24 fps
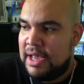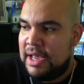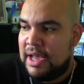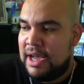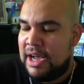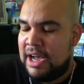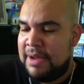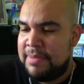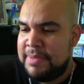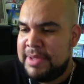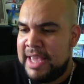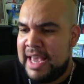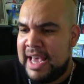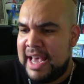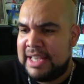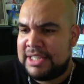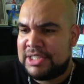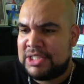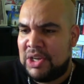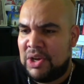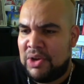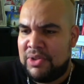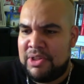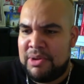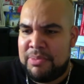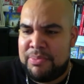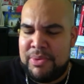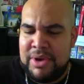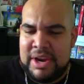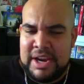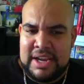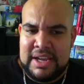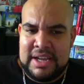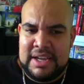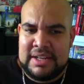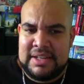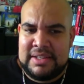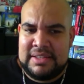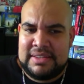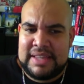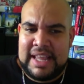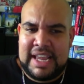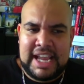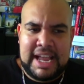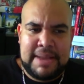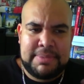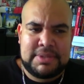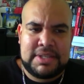
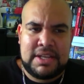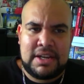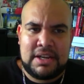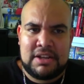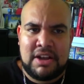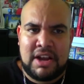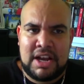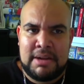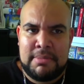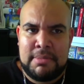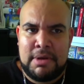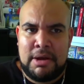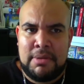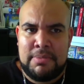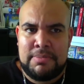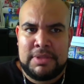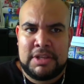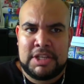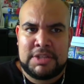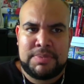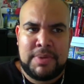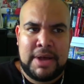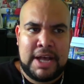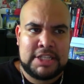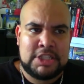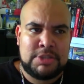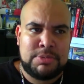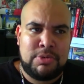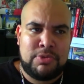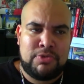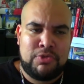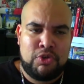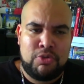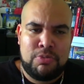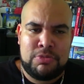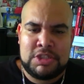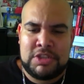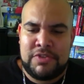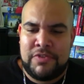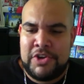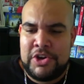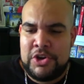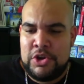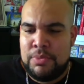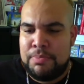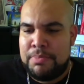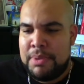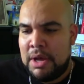They kept talking about there's possible rumors of
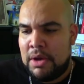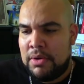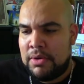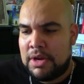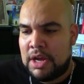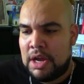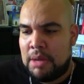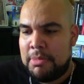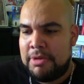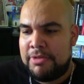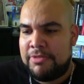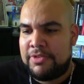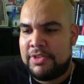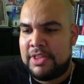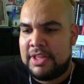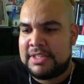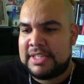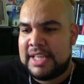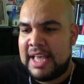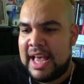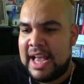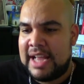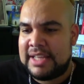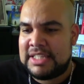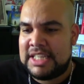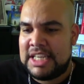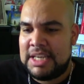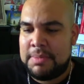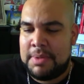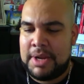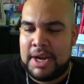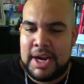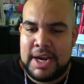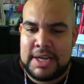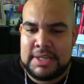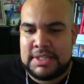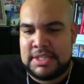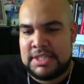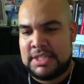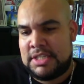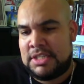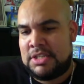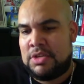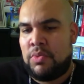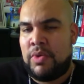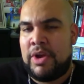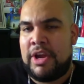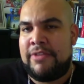a new belt coming for the tag team. And I guess this
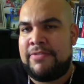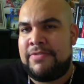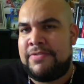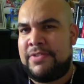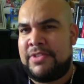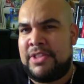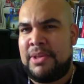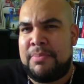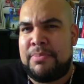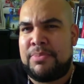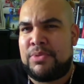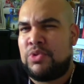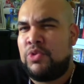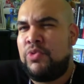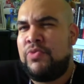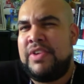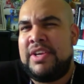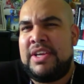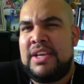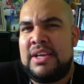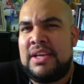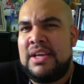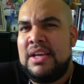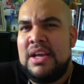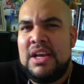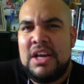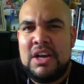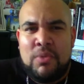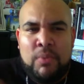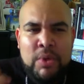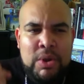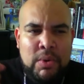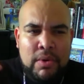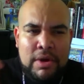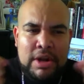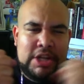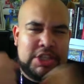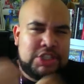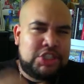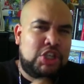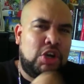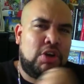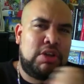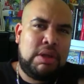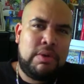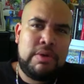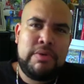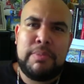is the way of them proving, we want to
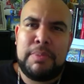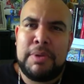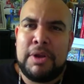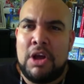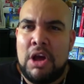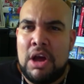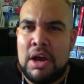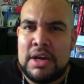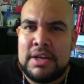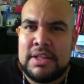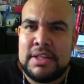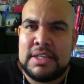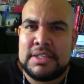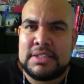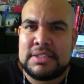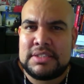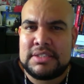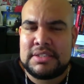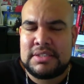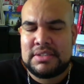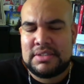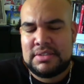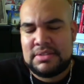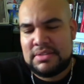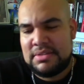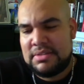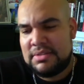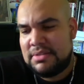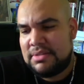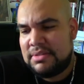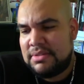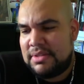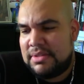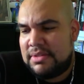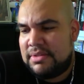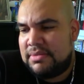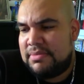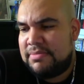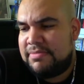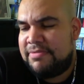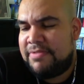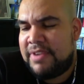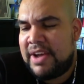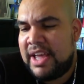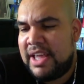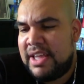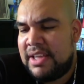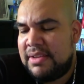show that we belong in this
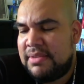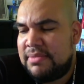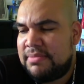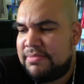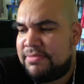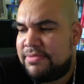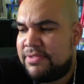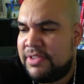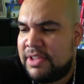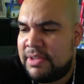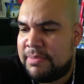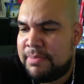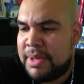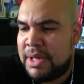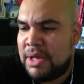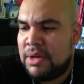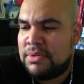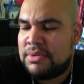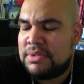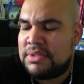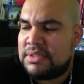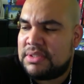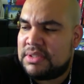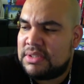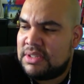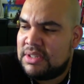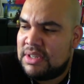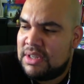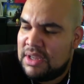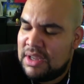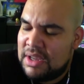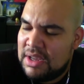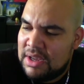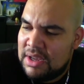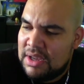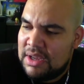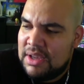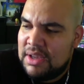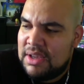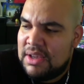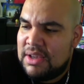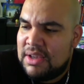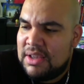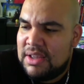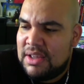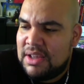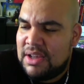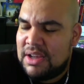fight for the belts.
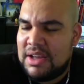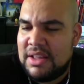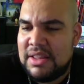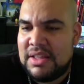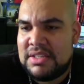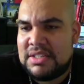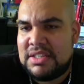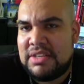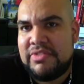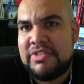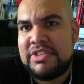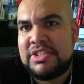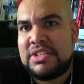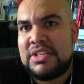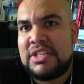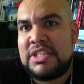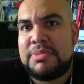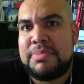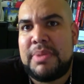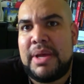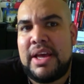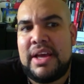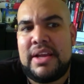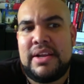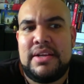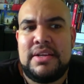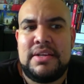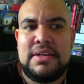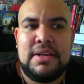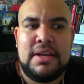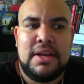Oh, this division is bad.